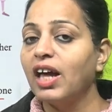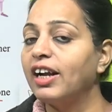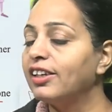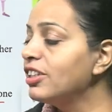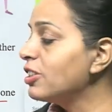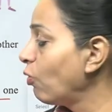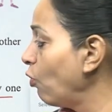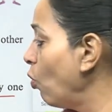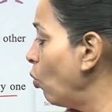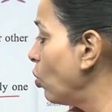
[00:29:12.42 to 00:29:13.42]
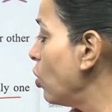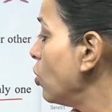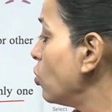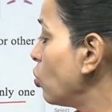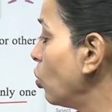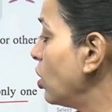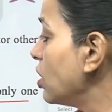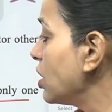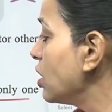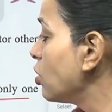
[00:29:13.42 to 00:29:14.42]
that is 4. So
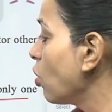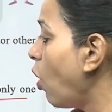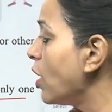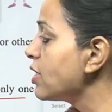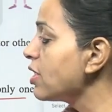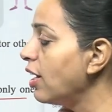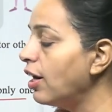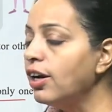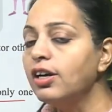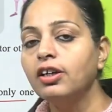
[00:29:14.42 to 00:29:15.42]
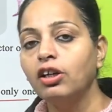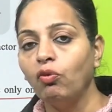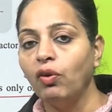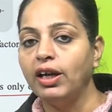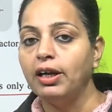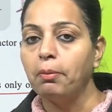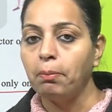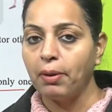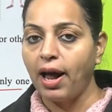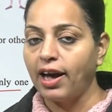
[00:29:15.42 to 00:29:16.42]
this is not a
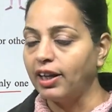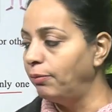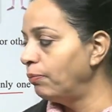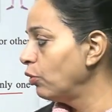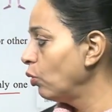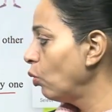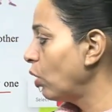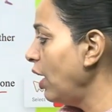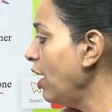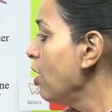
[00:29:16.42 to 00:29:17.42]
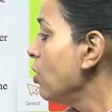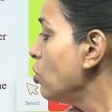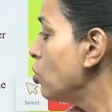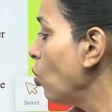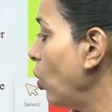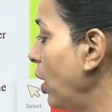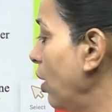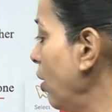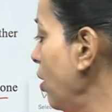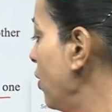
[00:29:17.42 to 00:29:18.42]
twin prime. Okay, so
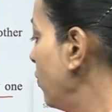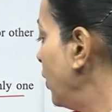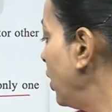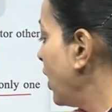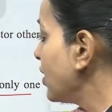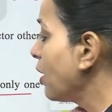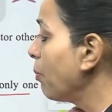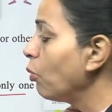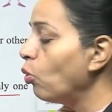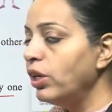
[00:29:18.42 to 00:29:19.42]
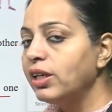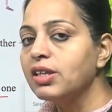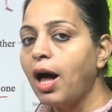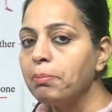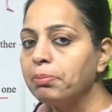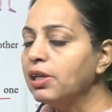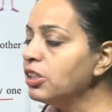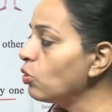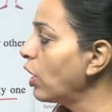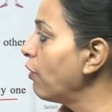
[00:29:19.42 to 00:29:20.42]
here there are some more
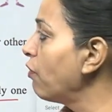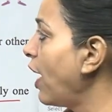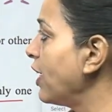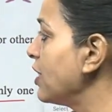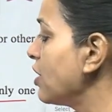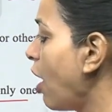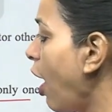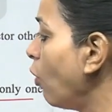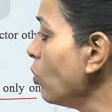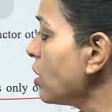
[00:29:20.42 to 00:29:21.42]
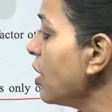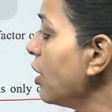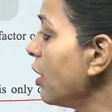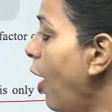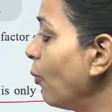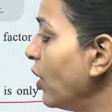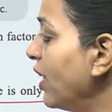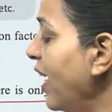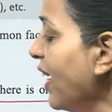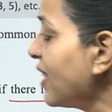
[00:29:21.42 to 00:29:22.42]
examples, you can find it out. Now the
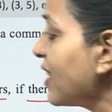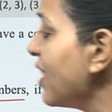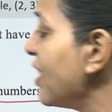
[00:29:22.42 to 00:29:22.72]
next